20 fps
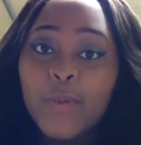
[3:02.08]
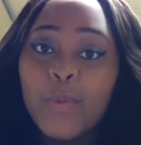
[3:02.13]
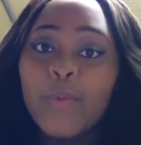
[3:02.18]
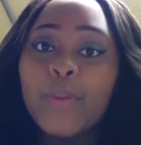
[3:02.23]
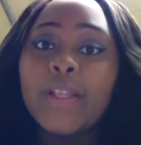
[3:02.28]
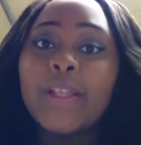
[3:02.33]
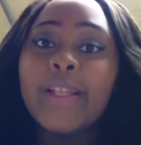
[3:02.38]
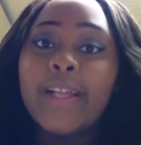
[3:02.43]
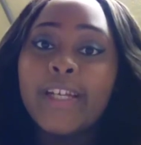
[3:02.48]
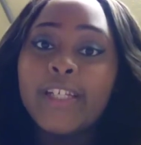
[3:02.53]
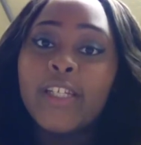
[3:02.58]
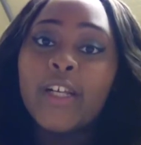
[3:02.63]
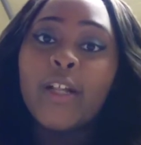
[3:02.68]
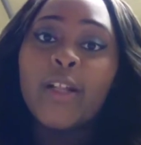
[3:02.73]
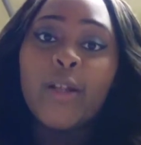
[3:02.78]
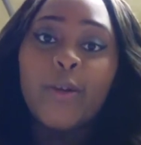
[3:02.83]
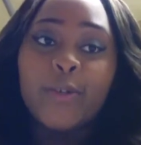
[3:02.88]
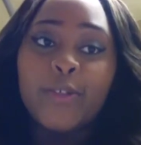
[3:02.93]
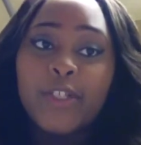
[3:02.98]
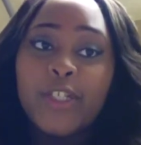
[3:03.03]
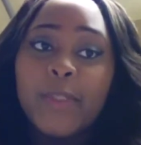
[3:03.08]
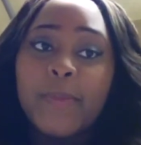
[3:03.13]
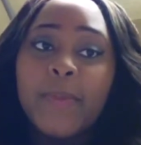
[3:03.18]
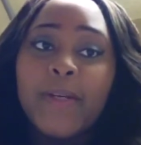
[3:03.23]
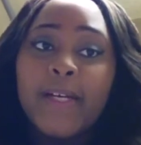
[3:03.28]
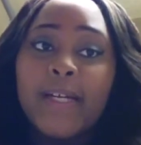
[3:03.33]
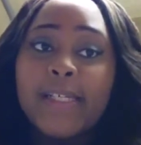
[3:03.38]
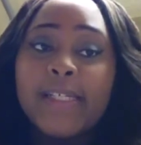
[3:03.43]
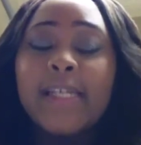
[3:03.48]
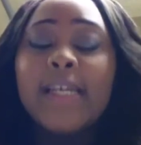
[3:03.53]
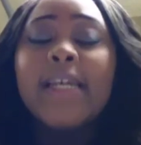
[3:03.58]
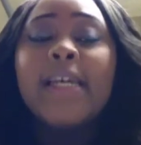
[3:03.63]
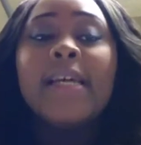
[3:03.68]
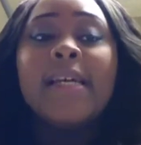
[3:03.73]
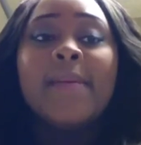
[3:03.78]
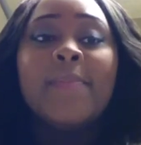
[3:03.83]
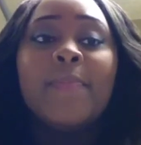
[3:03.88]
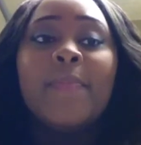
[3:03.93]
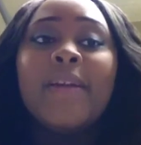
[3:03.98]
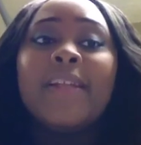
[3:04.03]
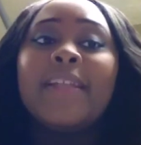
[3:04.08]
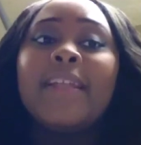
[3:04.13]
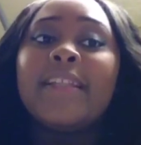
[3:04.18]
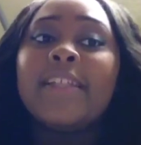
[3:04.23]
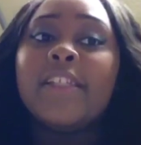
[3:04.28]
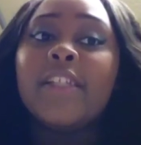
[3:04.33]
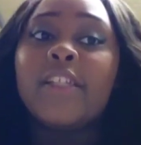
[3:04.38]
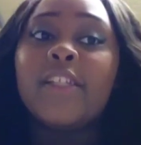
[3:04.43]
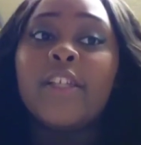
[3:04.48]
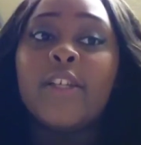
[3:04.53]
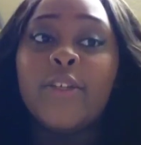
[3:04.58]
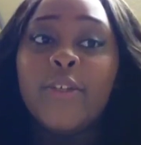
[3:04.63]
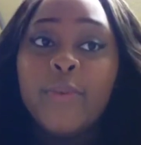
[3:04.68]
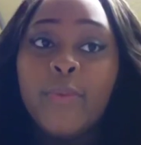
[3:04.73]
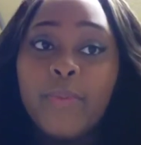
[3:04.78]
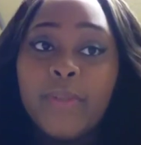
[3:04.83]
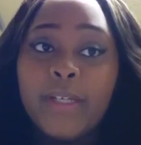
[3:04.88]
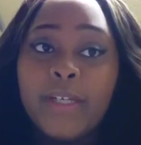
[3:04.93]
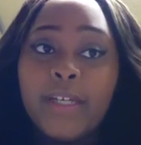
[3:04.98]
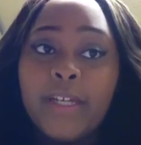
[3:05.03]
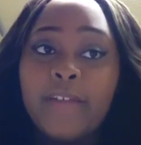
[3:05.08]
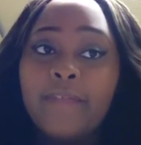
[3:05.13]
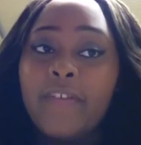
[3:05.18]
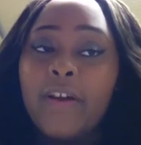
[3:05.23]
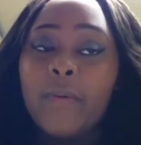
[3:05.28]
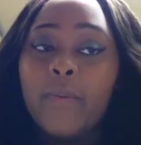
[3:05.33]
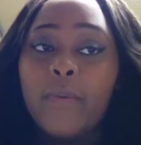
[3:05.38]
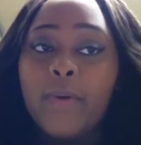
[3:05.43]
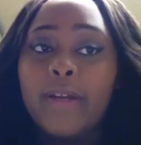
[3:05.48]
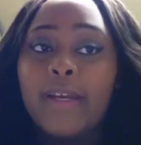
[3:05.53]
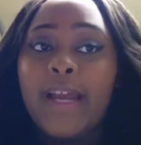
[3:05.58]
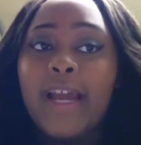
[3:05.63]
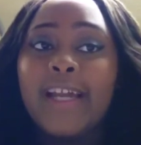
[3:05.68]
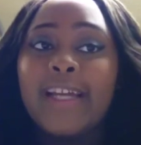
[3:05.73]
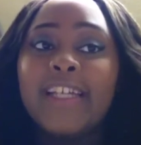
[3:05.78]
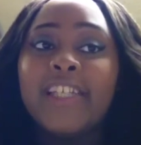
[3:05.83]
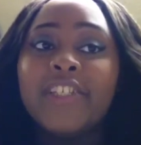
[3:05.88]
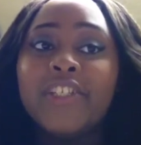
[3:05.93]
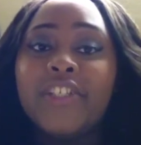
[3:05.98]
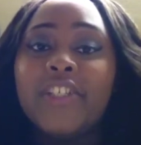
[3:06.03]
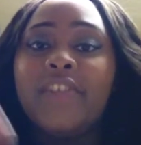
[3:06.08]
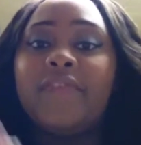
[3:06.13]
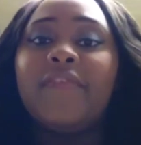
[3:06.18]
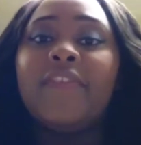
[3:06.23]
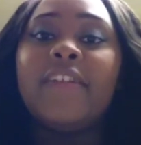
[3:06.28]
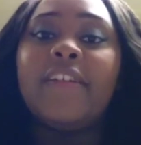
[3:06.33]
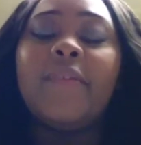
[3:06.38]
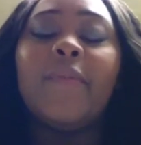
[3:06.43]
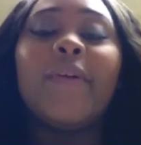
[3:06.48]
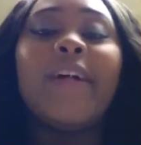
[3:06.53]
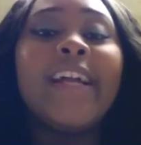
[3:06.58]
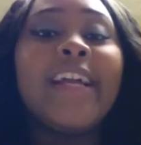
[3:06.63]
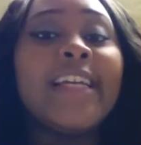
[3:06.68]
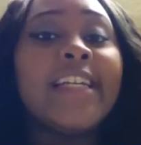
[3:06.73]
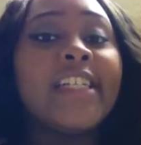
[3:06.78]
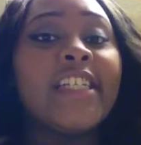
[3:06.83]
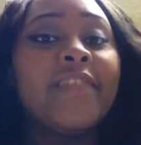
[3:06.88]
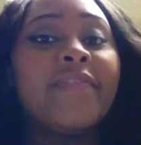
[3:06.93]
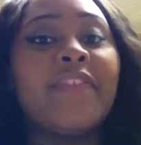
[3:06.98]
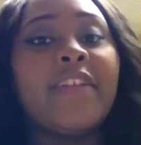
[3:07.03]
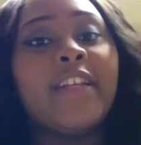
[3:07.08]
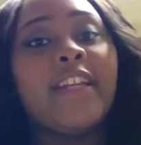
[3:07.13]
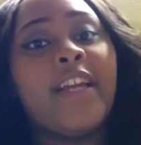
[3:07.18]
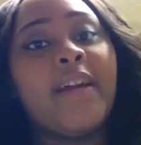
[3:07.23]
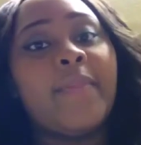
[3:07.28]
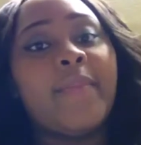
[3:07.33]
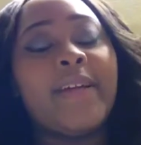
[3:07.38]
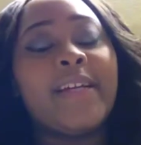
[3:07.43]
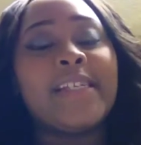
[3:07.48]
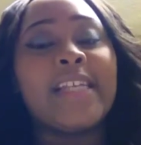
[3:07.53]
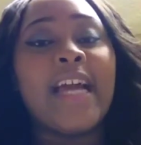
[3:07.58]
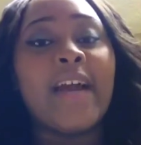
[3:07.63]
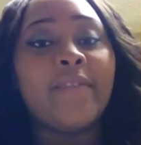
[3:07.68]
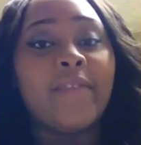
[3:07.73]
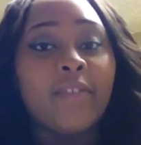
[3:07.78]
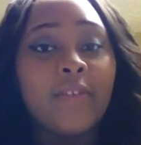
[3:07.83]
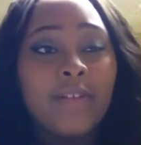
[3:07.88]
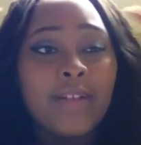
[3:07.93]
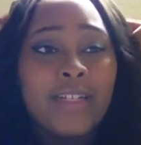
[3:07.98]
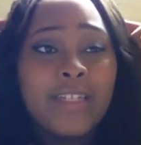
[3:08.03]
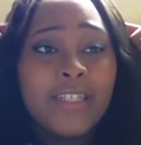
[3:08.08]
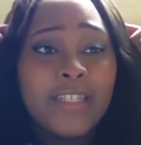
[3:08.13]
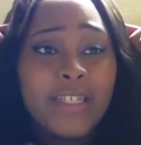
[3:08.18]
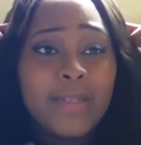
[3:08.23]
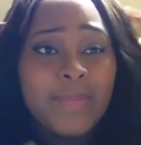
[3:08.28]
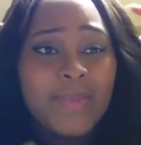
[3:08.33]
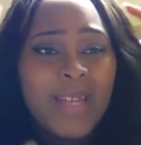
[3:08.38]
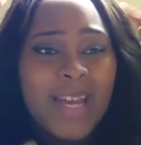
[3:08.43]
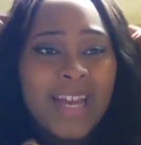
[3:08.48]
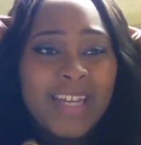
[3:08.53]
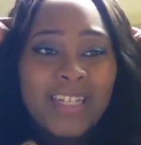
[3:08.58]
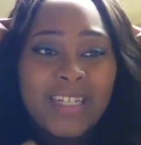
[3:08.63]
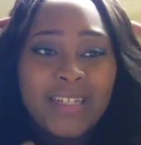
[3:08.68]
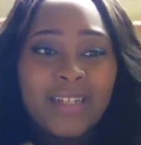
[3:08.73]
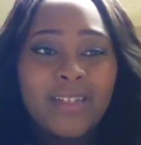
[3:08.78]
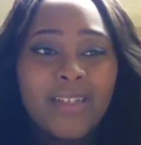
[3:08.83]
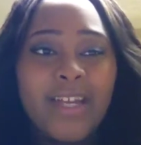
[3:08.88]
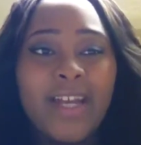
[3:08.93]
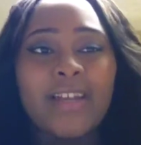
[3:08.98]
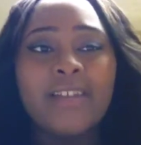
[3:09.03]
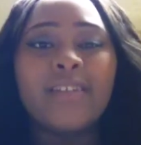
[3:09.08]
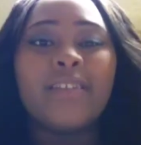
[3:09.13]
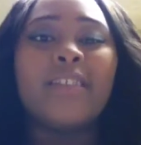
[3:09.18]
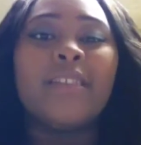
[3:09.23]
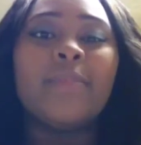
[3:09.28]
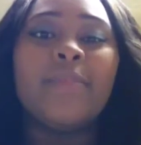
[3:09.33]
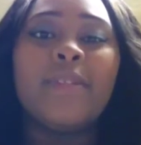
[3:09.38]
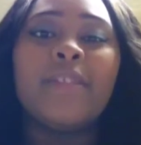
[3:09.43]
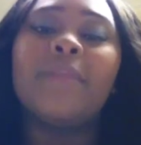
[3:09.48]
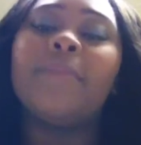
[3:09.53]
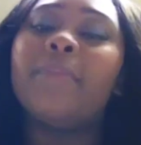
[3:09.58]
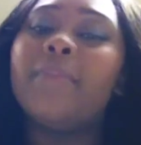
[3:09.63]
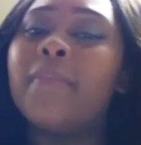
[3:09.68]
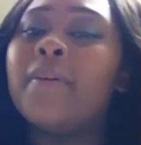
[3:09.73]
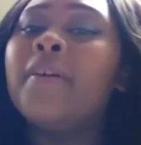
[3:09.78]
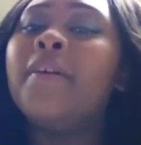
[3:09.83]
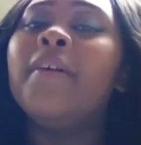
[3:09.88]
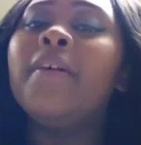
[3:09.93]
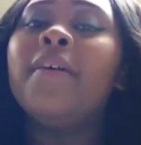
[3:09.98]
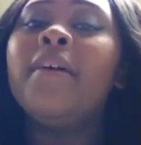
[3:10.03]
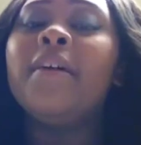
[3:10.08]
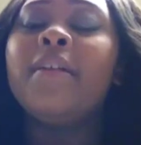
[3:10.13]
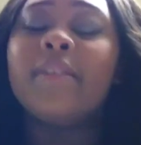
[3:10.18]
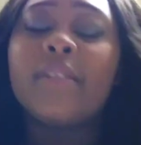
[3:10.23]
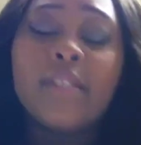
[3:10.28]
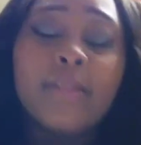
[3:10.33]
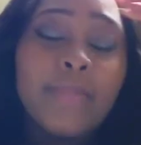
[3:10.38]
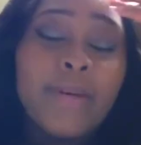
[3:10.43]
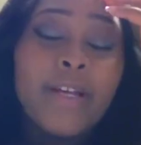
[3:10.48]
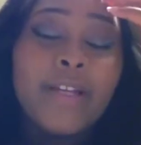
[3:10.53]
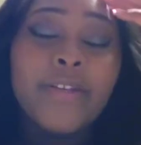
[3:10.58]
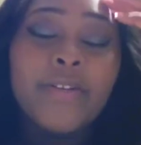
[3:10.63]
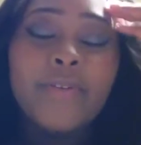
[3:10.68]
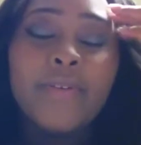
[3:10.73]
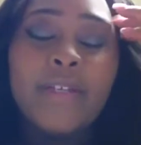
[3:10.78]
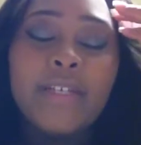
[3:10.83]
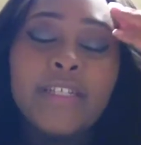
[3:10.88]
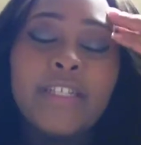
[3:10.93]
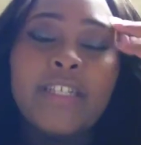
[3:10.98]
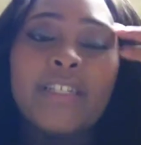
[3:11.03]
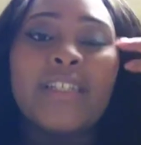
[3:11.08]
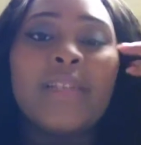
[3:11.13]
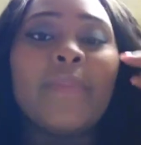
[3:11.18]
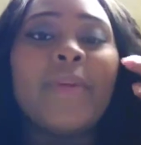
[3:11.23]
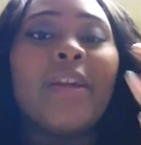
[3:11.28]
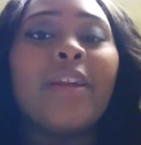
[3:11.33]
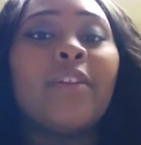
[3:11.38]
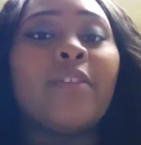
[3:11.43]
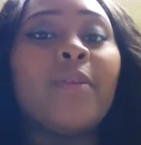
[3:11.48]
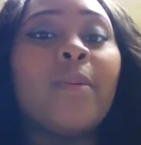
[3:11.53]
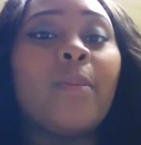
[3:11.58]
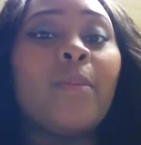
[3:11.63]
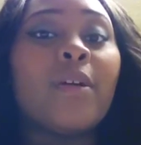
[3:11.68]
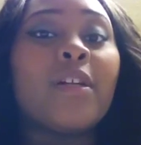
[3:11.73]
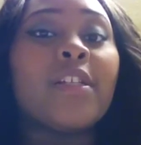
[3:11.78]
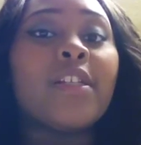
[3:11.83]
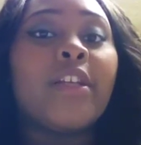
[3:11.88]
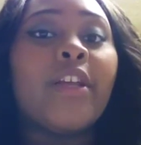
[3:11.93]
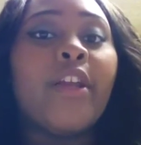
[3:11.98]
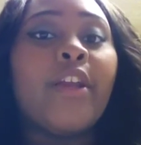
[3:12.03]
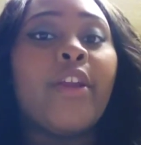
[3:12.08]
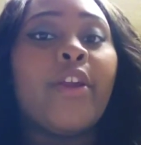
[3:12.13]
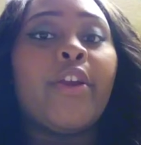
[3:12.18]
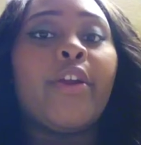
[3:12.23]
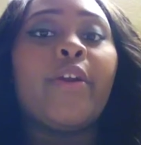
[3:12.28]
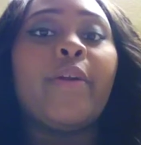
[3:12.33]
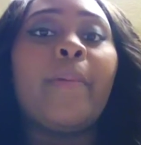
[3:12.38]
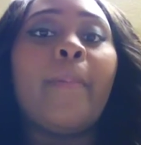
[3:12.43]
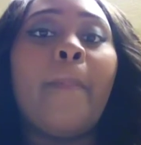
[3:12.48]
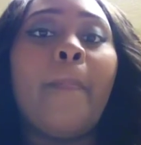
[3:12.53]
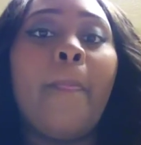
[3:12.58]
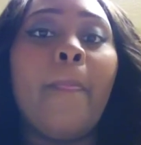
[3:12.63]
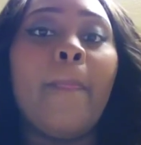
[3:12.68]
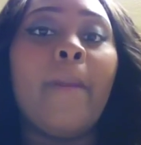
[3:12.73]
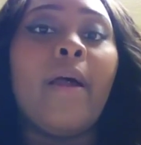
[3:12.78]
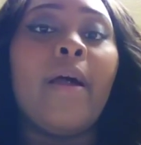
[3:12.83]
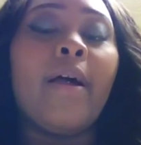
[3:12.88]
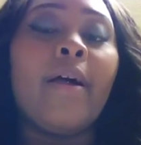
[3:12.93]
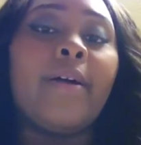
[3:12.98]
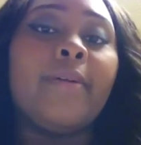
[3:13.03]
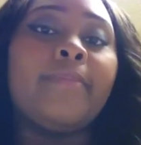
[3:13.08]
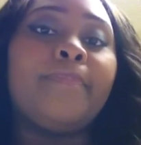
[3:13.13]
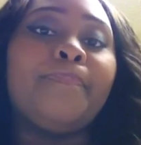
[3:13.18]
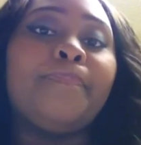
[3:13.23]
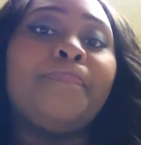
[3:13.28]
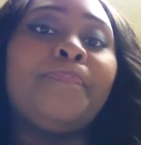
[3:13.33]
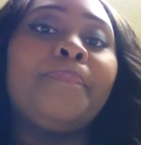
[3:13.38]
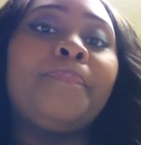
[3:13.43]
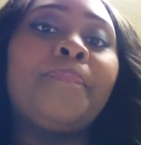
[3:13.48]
to the lace closures because being that this is a unit, if I want, I can shift it. Well, I can't shift it now because I have on clips. I did attach clips to, to my unit just to make it a little more secure. Um,